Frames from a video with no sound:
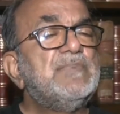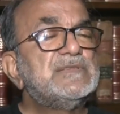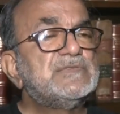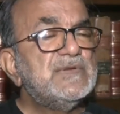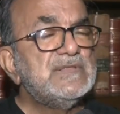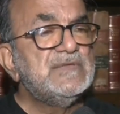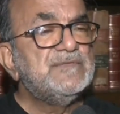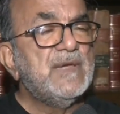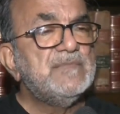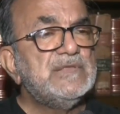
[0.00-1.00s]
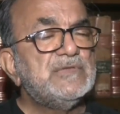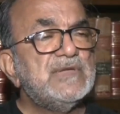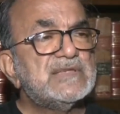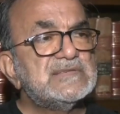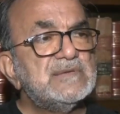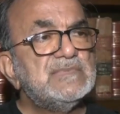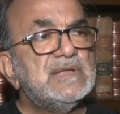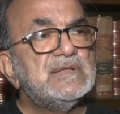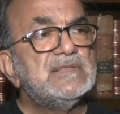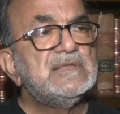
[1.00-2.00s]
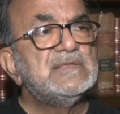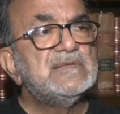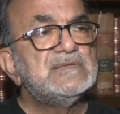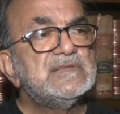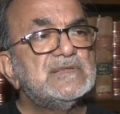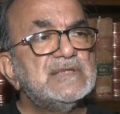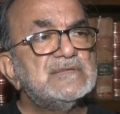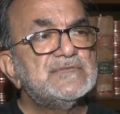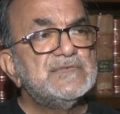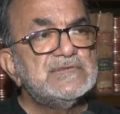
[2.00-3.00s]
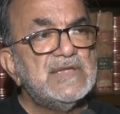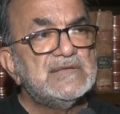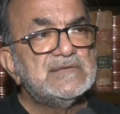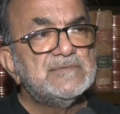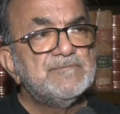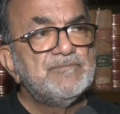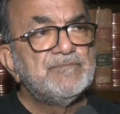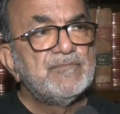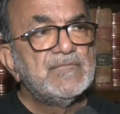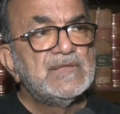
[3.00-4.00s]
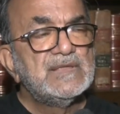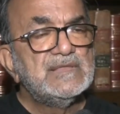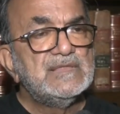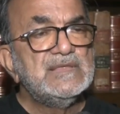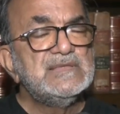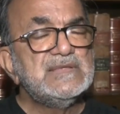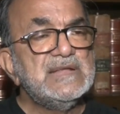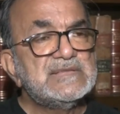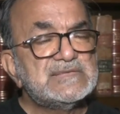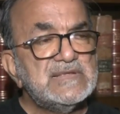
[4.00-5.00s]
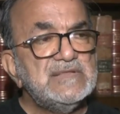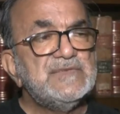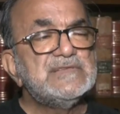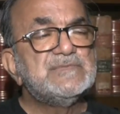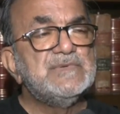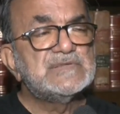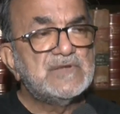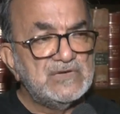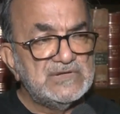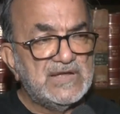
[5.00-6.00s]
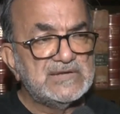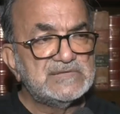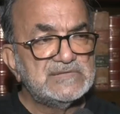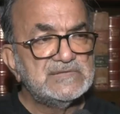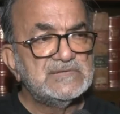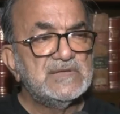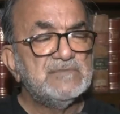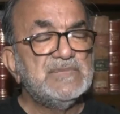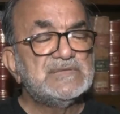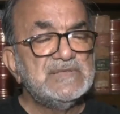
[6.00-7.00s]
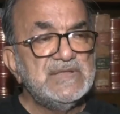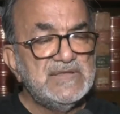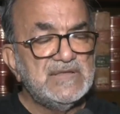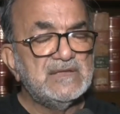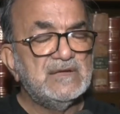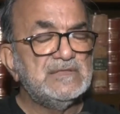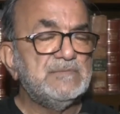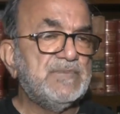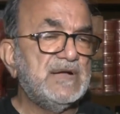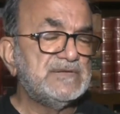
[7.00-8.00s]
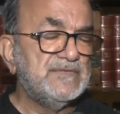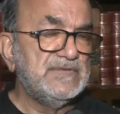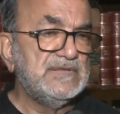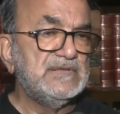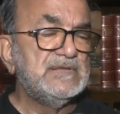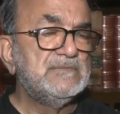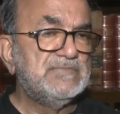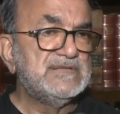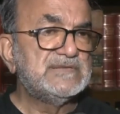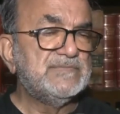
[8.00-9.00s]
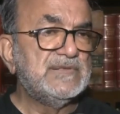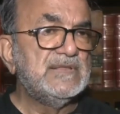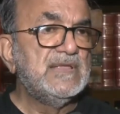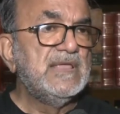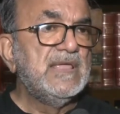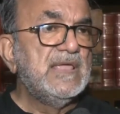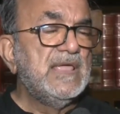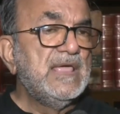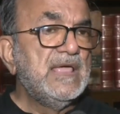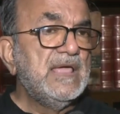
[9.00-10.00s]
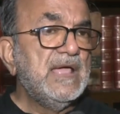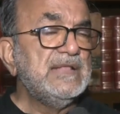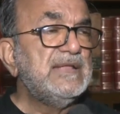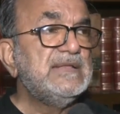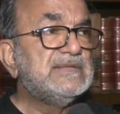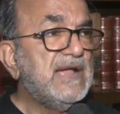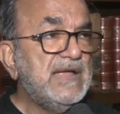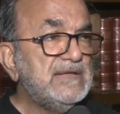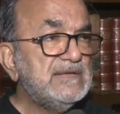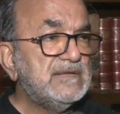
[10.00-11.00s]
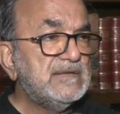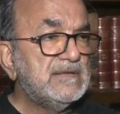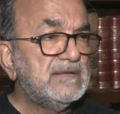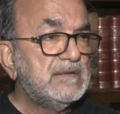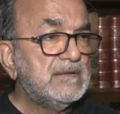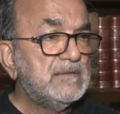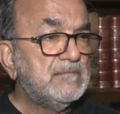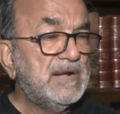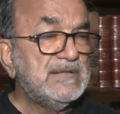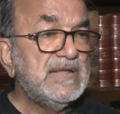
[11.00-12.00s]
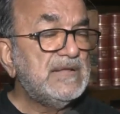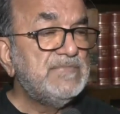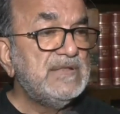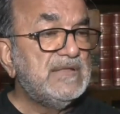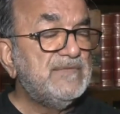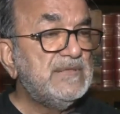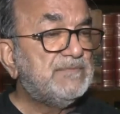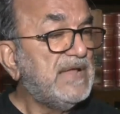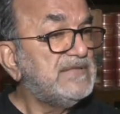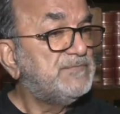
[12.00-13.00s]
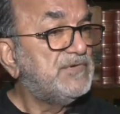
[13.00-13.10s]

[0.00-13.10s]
persuade the family to accept that this, this is a case of suicide this itself is misconduct, misleading on the part of the principal. And he resigned, but he had been given the prize